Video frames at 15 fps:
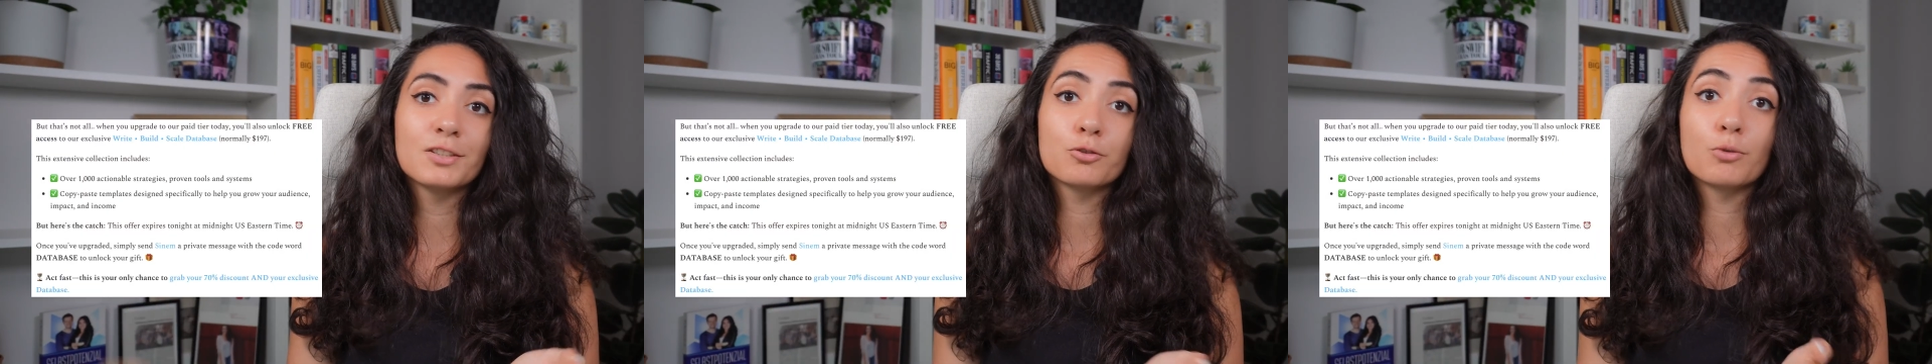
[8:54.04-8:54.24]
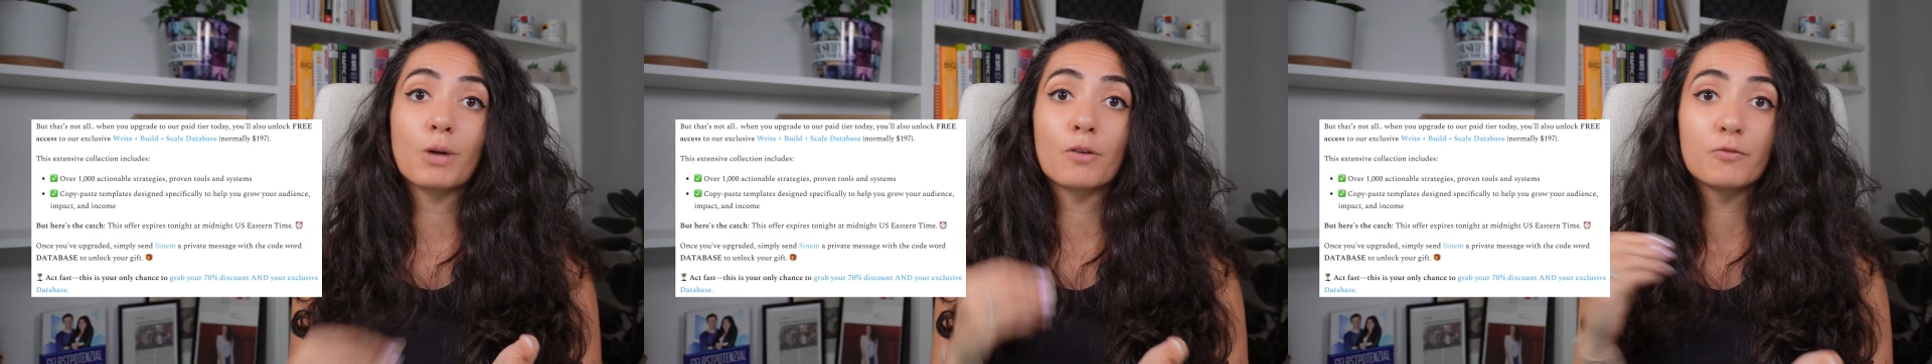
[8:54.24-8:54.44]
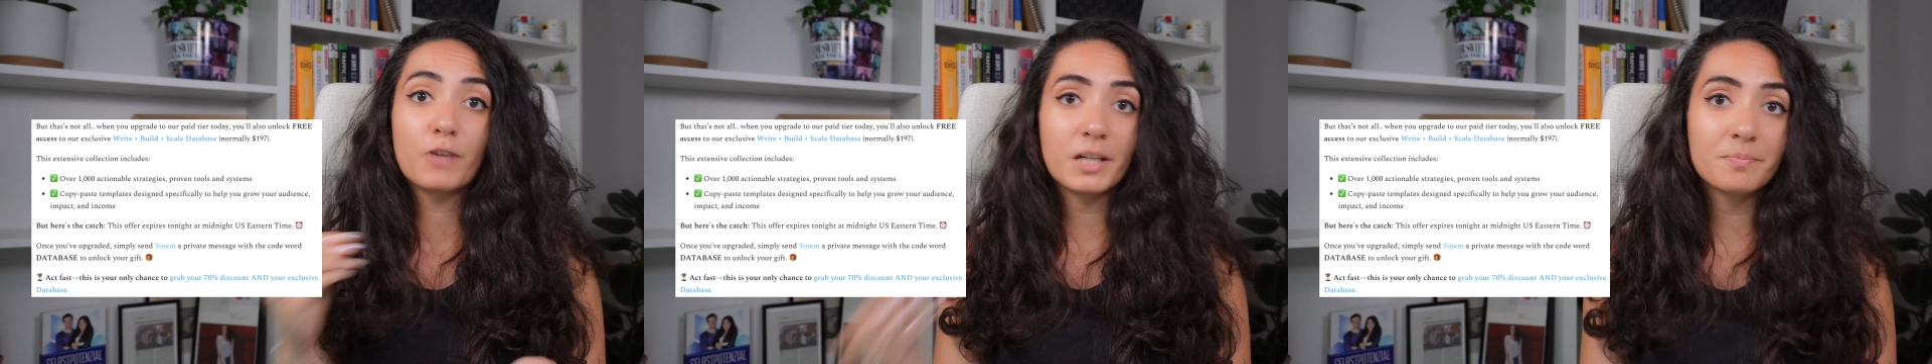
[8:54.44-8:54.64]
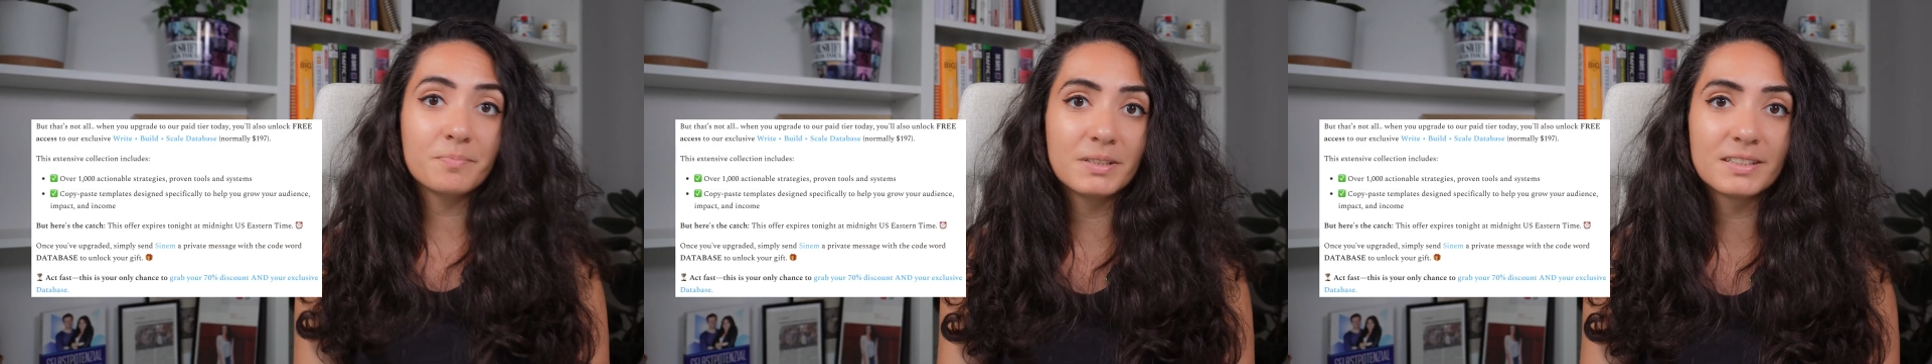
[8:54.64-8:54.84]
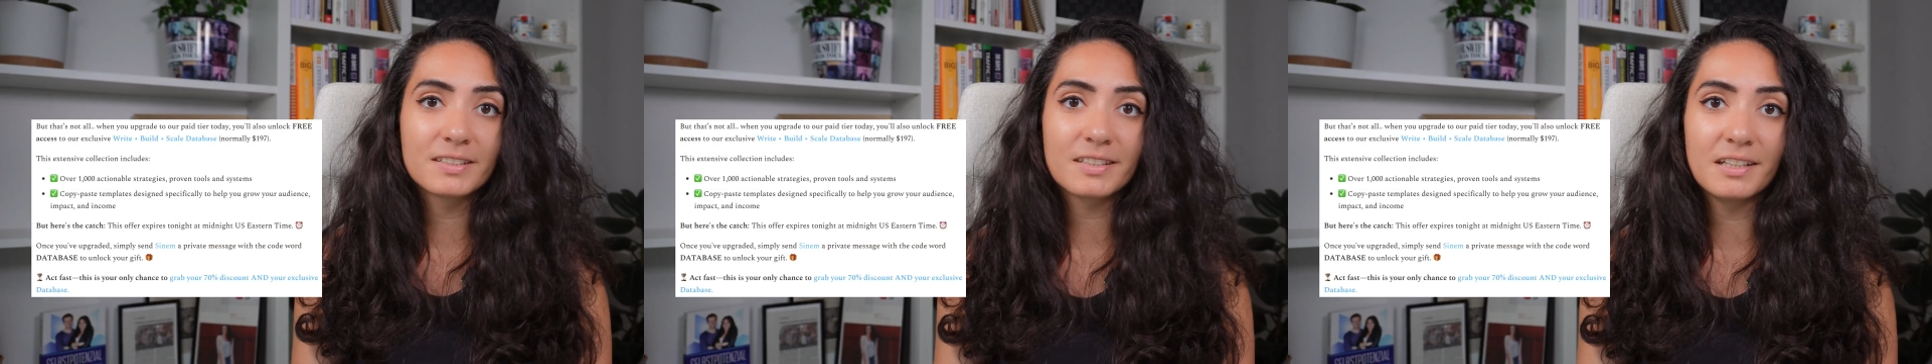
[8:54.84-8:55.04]
to our Right
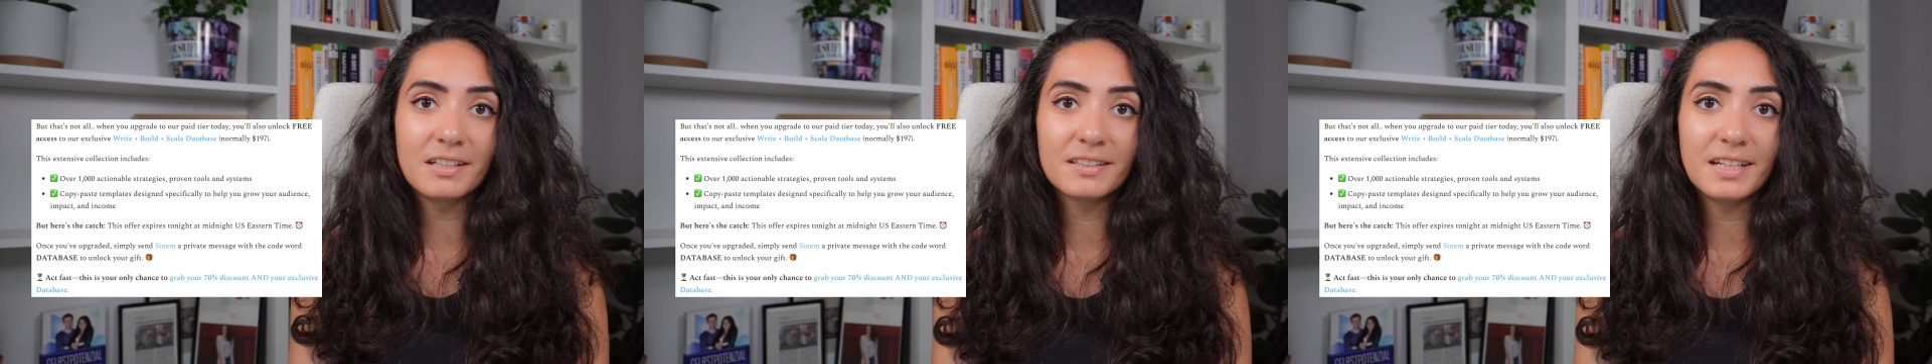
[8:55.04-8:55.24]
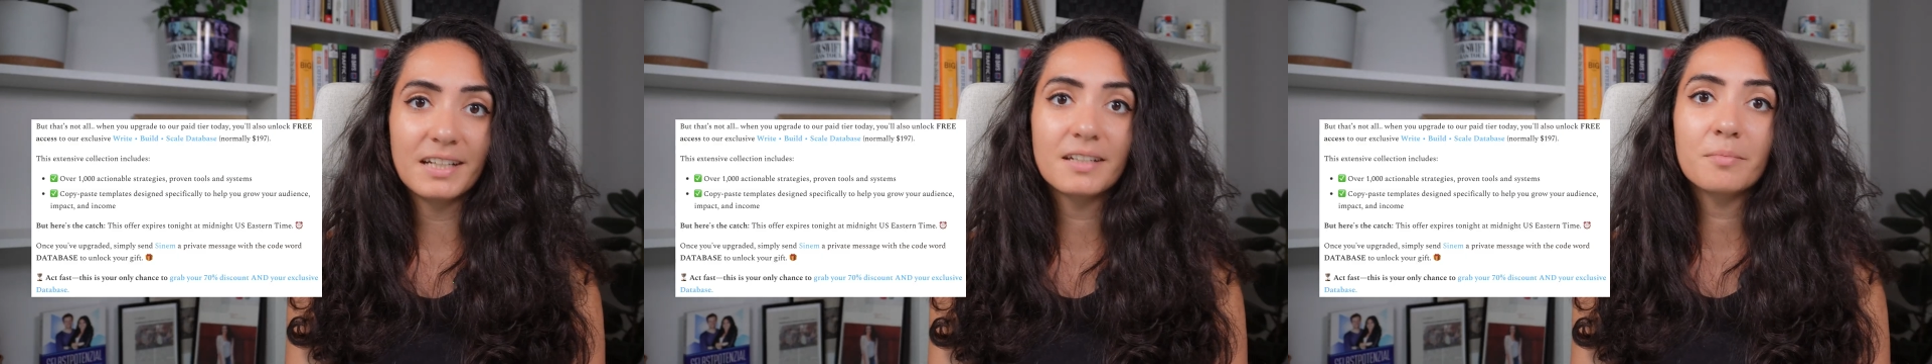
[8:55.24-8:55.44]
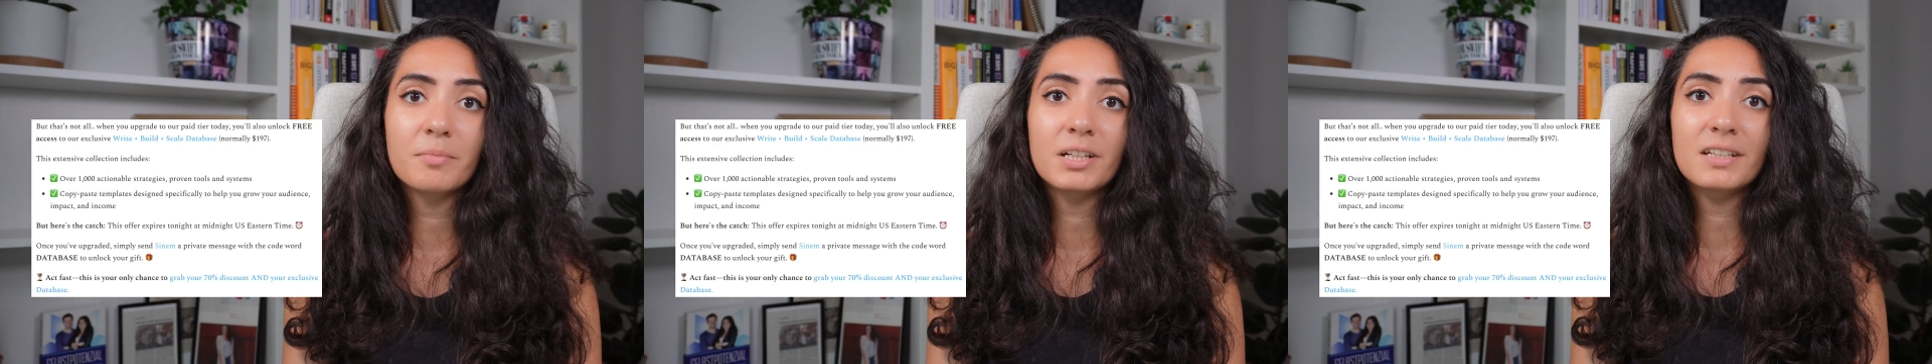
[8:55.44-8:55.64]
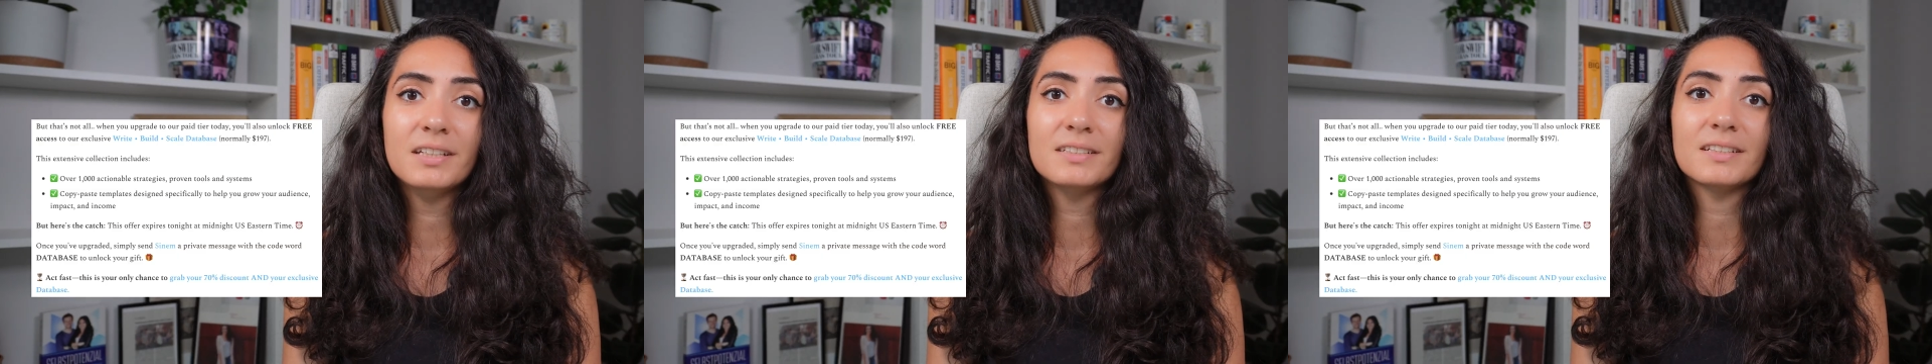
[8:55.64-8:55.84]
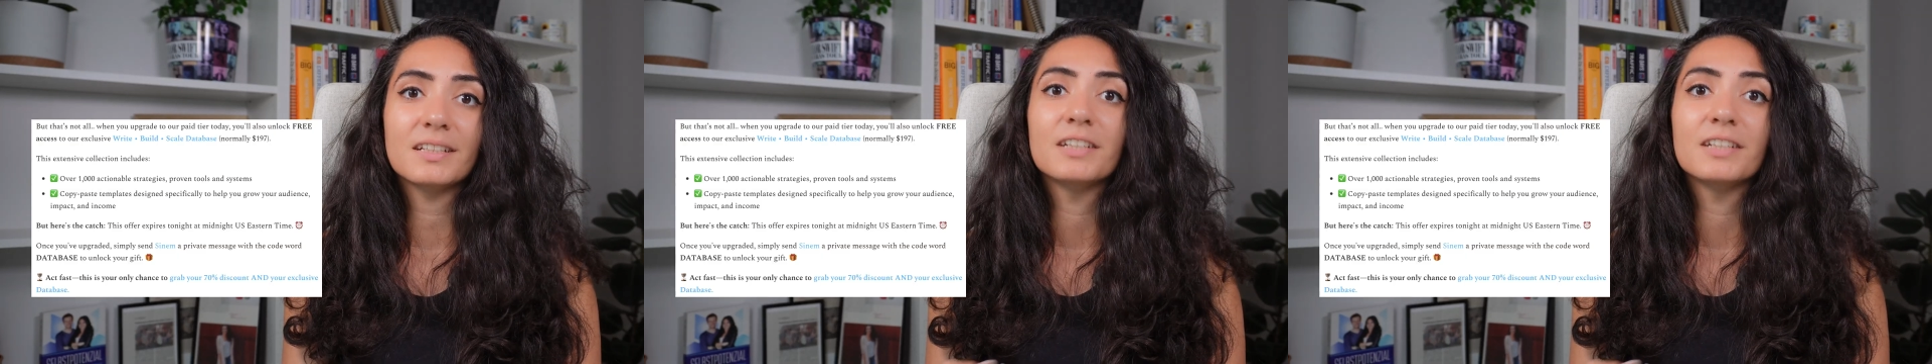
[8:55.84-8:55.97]
Build Scale database